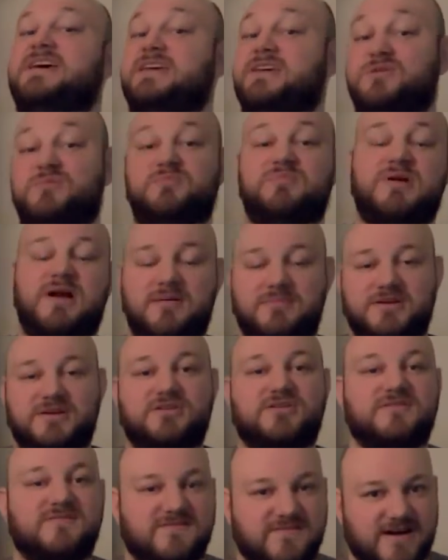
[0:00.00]
that you probably
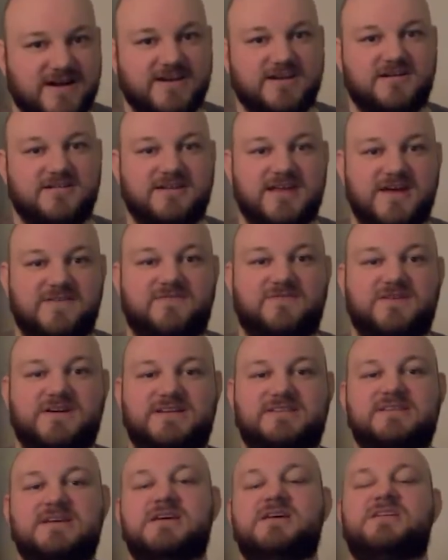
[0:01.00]
could find on
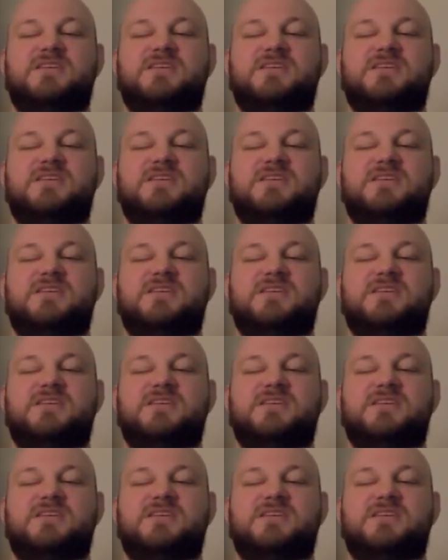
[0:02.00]
Netflix